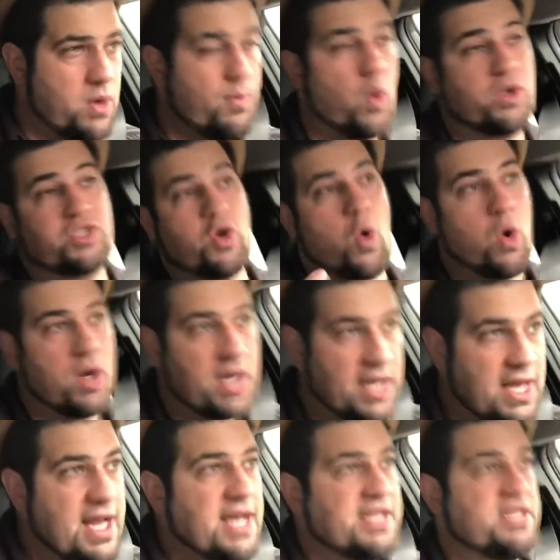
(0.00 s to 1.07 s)
more torque
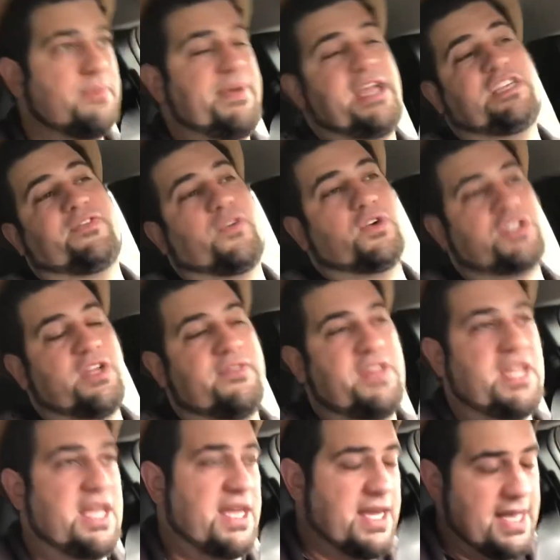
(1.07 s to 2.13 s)
than the base version of
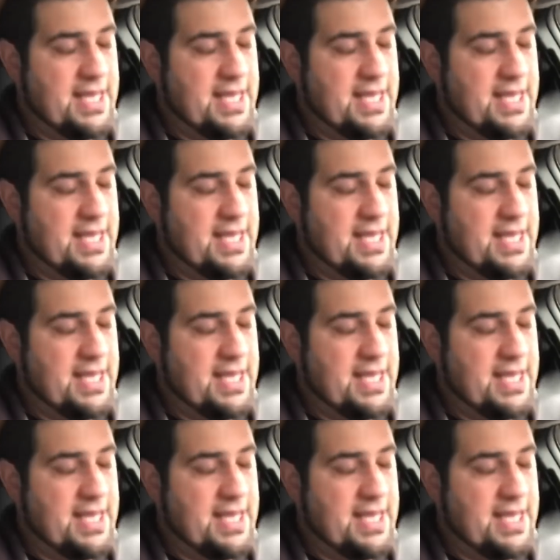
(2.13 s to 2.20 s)
the